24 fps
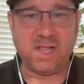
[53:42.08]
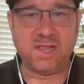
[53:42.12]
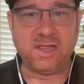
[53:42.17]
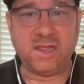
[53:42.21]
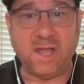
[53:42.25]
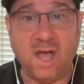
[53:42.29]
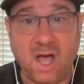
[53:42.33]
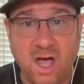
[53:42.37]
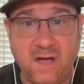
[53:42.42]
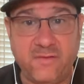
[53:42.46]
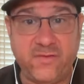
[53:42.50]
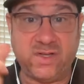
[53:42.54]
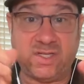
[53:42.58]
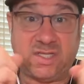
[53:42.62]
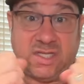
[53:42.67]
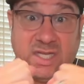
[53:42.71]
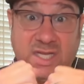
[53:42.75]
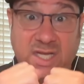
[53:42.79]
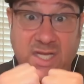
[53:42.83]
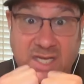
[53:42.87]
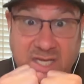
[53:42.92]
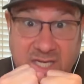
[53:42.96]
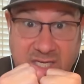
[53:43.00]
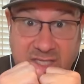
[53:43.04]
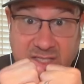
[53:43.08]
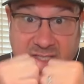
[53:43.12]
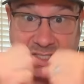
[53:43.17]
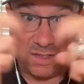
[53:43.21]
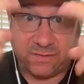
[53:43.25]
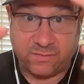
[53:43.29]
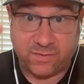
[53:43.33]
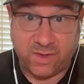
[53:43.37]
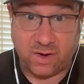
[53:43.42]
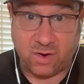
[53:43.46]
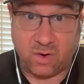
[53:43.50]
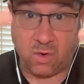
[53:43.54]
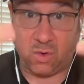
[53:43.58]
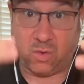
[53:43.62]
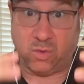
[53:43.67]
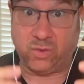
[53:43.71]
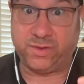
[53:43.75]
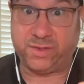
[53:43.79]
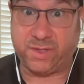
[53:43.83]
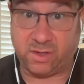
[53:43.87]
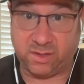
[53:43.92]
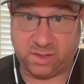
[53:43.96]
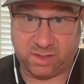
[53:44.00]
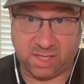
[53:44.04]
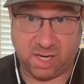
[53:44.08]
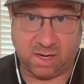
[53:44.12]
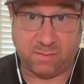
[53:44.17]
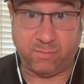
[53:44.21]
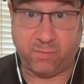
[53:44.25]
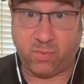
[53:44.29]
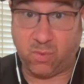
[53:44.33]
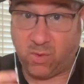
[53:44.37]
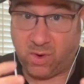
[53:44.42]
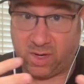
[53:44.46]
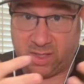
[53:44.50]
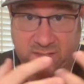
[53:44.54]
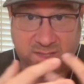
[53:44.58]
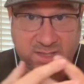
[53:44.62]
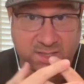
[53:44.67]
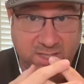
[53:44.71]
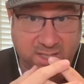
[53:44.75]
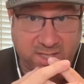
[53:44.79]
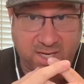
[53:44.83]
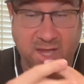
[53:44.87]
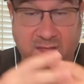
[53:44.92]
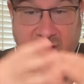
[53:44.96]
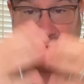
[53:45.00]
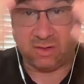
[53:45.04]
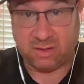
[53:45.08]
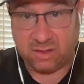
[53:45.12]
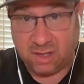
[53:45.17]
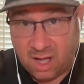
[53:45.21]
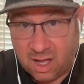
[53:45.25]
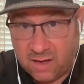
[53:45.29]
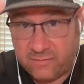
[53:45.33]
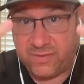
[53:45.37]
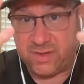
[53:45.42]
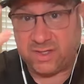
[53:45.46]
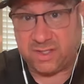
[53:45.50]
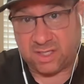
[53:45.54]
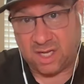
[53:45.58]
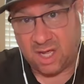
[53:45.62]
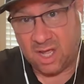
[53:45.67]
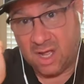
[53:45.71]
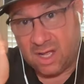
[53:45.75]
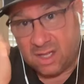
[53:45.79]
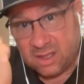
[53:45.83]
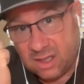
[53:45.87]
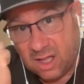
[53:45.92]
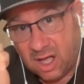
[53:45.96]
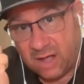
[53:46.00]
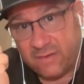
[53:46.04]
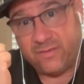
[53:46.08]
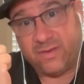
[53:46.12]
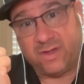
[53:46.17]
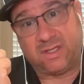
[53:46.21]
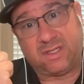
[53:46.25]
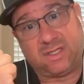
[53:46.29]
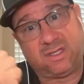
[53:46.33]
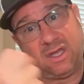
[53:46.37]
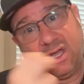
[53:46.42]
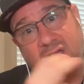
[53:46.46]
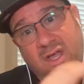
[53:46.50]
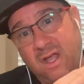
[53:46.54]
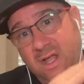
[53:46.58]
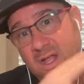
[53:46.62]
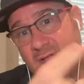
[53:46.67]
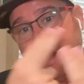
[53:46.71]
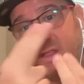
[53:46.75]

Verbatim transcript: Love is the adhesive that holds our 10 points together. Love is the